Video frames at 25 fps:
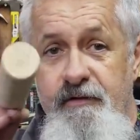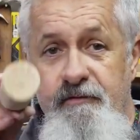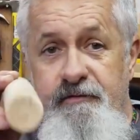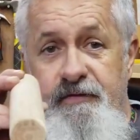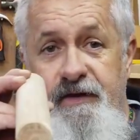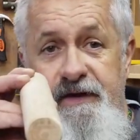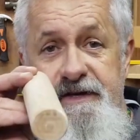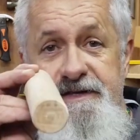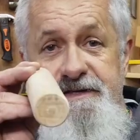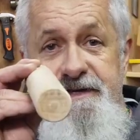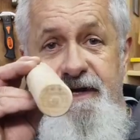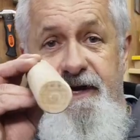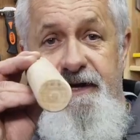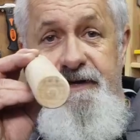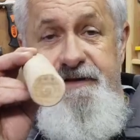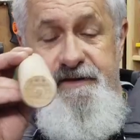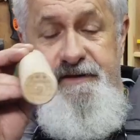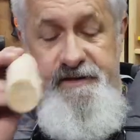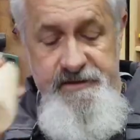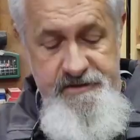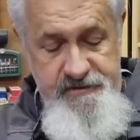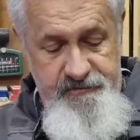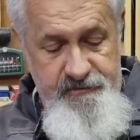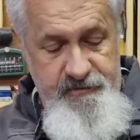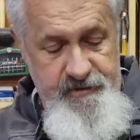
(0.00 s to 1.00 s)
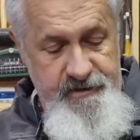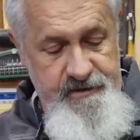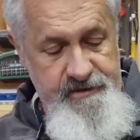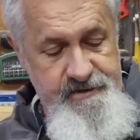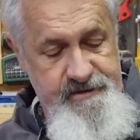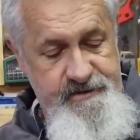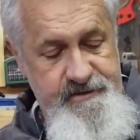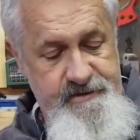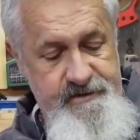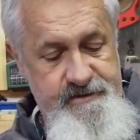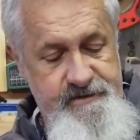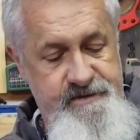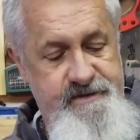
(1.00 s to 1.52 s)
Things like this, for
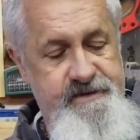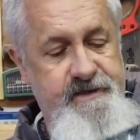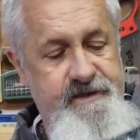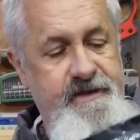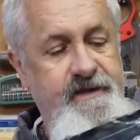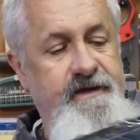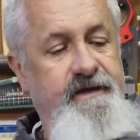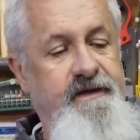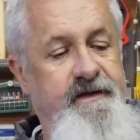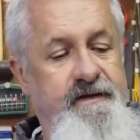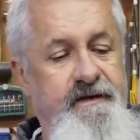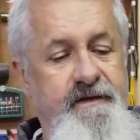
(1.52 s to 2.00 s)
instance.